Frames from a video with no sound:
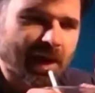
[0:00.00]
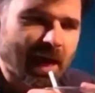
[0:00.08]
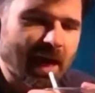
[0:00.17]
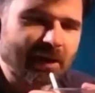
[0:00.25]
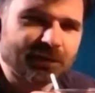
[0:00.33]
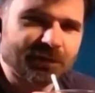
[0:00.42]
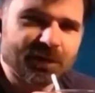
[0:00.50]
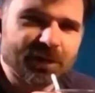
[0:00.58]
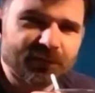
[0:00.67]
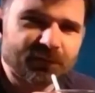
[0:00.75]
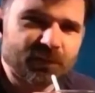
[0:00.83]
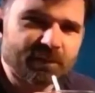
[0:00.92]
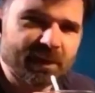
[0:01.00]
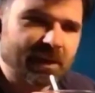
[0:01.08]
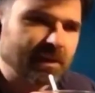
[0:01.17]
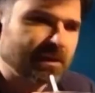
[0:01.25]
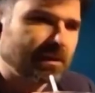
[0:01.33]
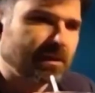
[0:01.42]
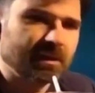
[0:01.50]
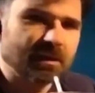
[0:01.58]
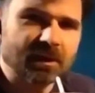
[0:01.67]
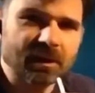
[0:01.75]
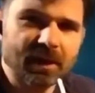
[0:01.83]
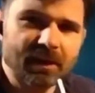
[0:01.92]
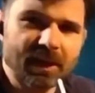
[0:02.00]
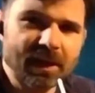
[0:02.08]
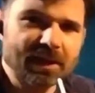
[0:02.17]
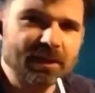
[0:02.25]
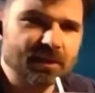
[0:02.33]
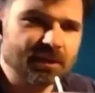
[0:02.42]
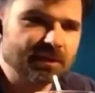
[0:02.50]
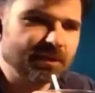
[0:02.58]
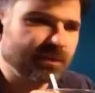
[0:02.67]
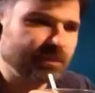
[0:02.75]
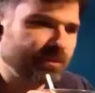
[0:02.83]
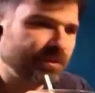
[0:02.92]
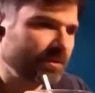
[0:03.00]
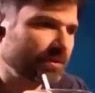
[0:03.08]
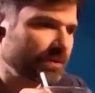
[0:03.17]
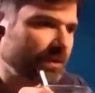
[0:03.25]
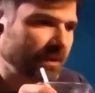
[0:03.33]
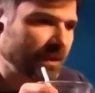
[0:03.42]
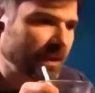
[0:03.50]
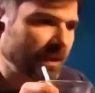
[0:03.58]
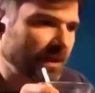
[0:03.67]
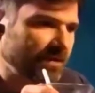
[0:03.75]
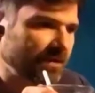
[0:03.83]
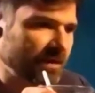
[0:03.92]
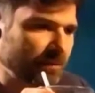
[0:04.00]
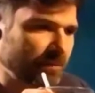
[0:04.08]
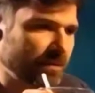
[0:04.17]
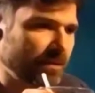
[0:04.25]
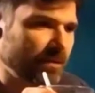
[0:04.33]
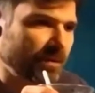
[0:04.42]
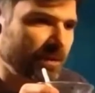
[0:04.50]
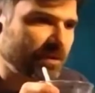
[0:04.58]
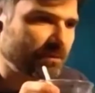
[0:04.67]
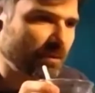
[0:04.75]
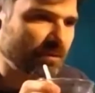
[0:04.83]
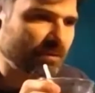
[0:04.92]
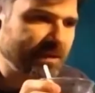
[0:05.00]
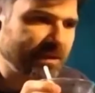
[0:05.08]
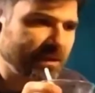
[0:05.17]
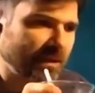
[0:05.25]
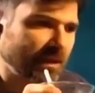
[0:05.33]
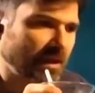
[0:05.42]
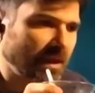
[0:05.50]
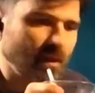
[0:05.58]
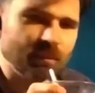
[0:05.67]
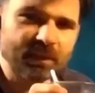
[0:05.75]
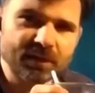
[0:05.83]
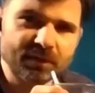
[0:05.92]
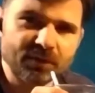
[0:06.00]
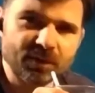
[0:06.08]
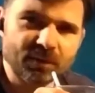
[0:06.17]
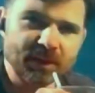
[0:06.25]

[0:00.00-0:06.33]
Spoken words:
I'm going to do this for a minute. Ellie, who's producing, and Sim, who is moderating, are going to help me do